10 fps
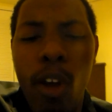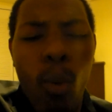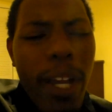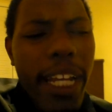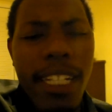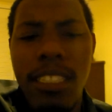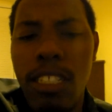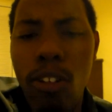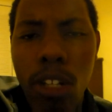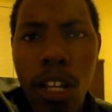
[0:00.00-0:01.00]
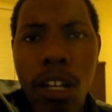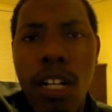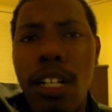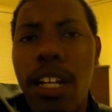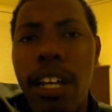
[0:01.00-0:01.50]
waiting so
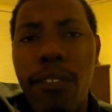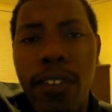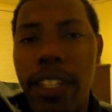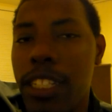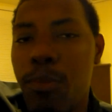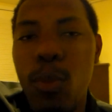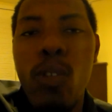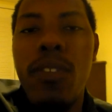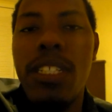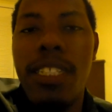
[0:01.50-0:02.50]
long for this movie